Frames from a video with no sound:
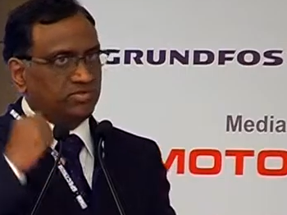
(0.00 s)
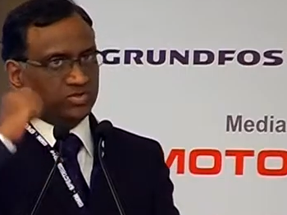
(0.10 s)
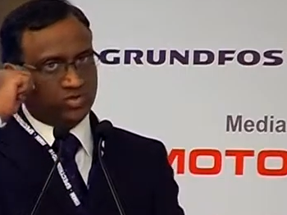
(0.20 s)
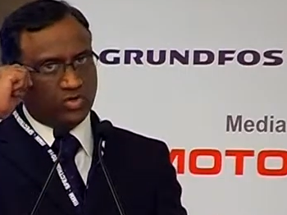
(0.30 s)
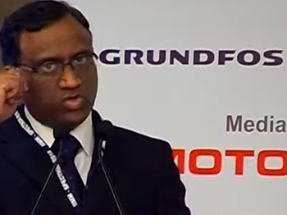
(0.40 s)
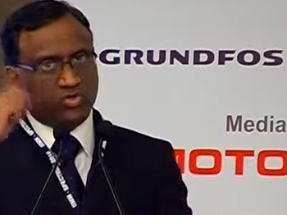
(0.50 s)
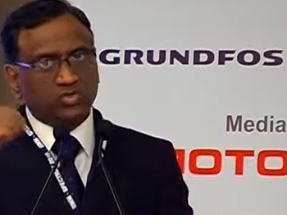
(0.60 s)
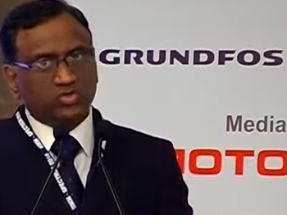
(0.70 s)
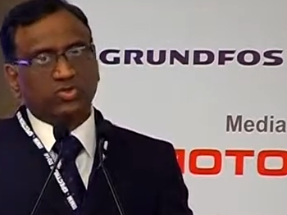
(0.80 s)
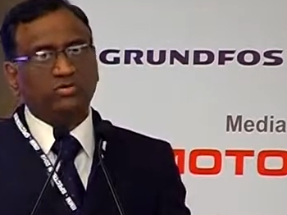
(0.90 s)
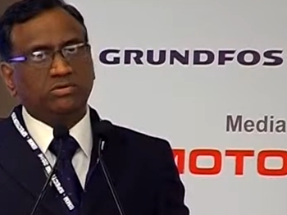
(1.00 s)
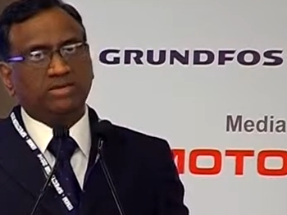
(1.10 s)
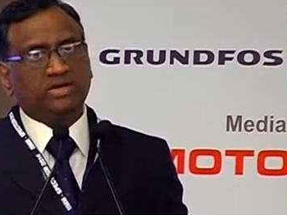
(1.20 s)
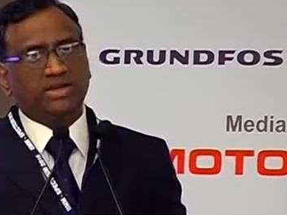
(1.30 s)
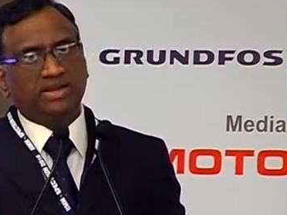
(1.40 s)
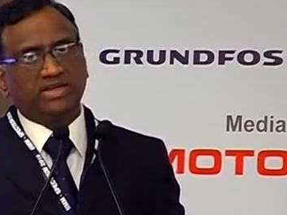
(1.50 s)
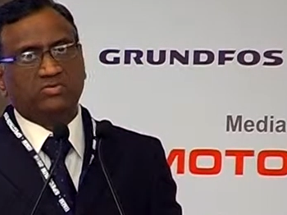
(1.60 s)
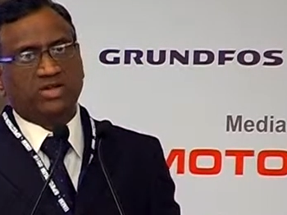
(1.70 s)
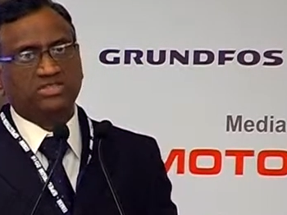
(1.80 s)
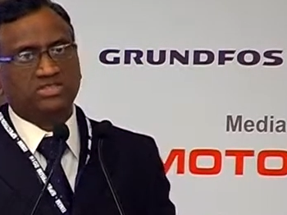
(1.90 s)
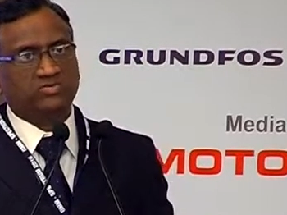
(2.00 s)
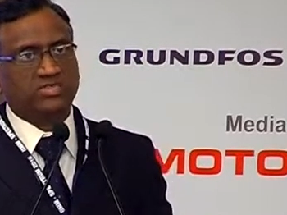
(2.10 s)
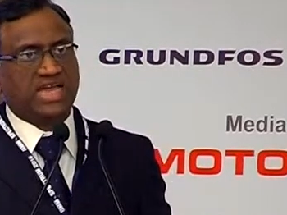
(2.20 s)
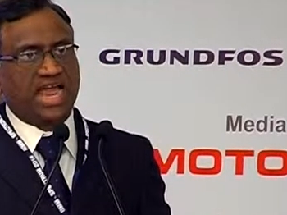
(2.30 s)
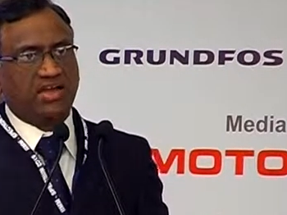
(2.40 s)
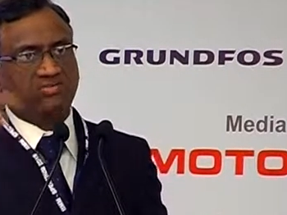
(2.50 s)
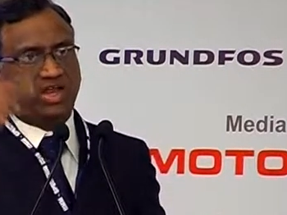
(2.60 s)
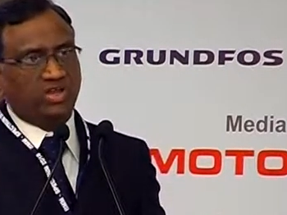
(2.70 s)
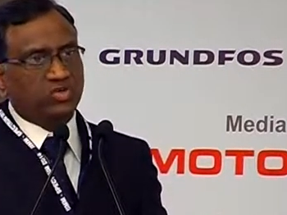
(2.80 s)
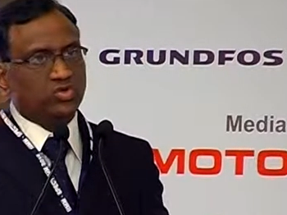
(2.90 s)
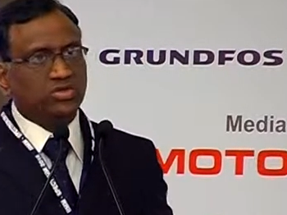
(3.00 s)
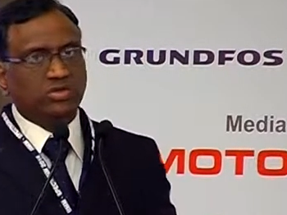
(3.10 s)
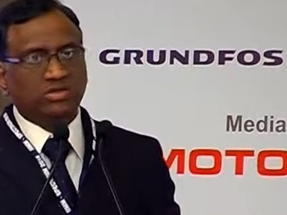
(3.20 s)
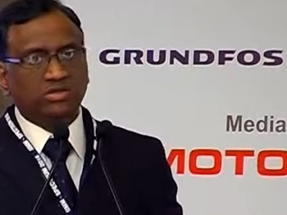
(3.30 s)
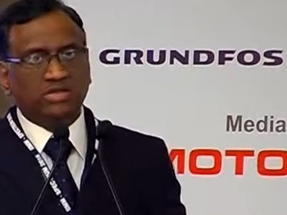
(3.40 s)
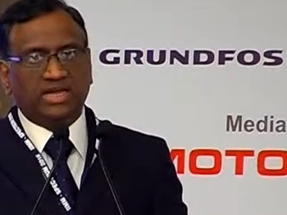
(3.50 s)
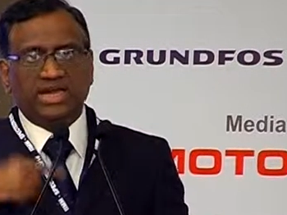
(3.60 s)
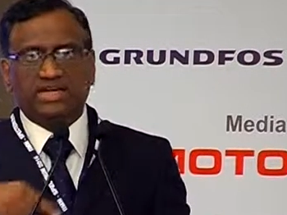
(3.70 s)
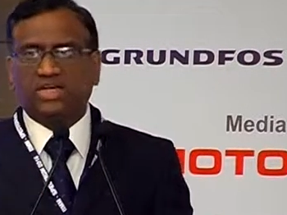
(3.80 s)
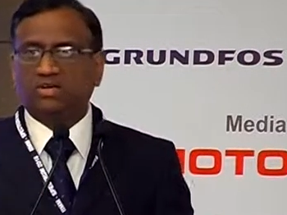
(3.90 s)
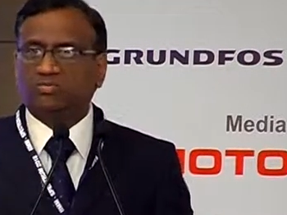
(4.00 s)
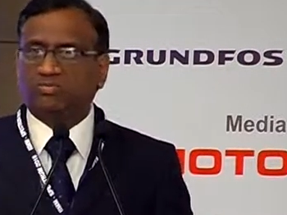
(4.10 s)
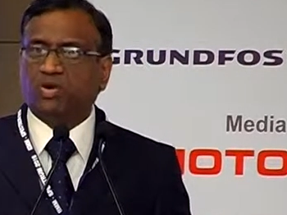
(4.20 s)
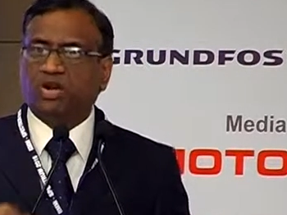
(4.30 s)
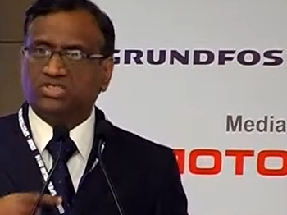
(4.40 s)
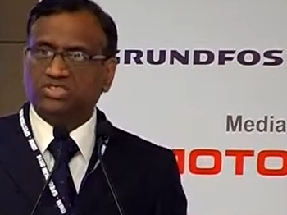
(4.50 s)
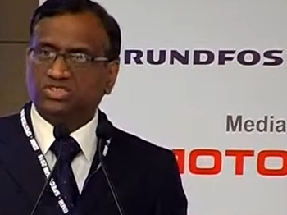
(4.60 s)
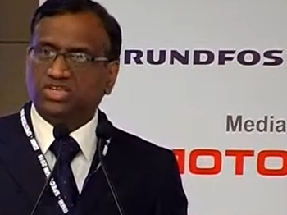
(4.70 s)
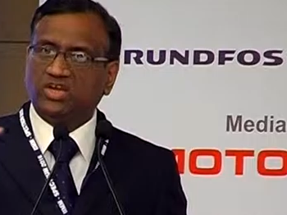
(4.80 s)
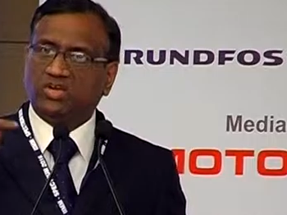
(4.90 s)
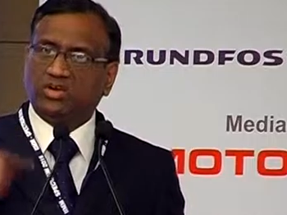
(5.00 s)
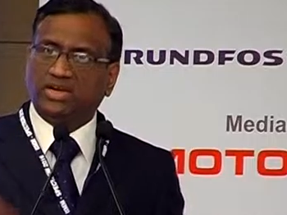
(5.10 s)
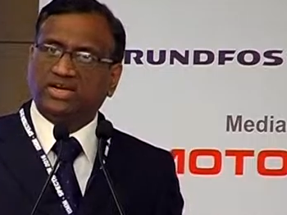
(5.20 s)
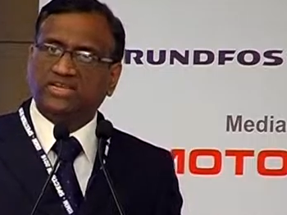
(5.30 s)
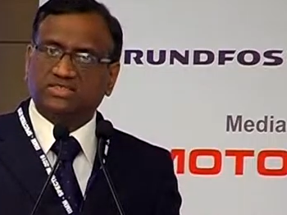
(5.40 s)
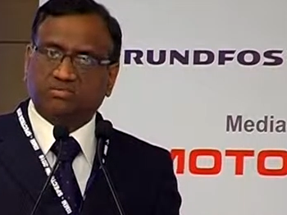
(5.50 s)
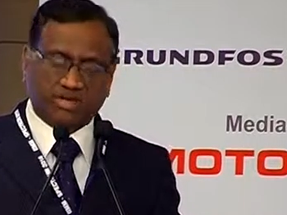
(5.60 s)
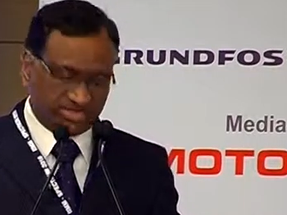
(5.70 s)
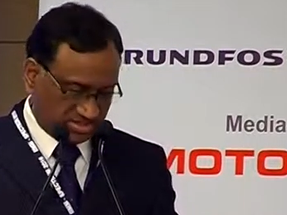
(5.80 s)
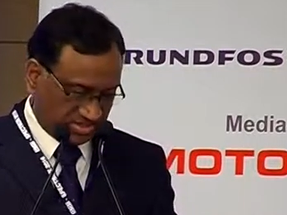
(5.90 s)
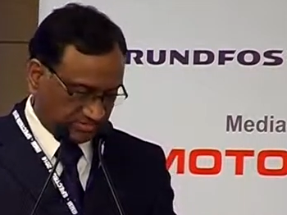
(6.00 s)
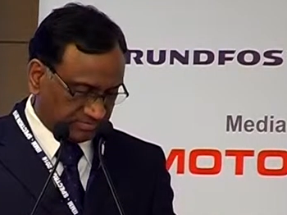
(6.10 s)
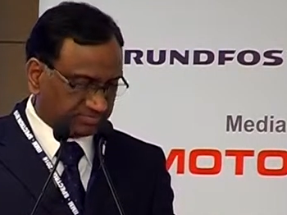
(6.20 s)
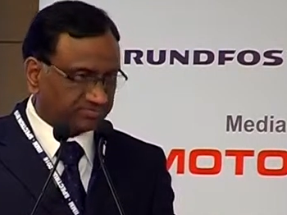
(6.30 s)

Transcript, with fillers: So you should connect devices which add value to your entire production chain or entire supply chain.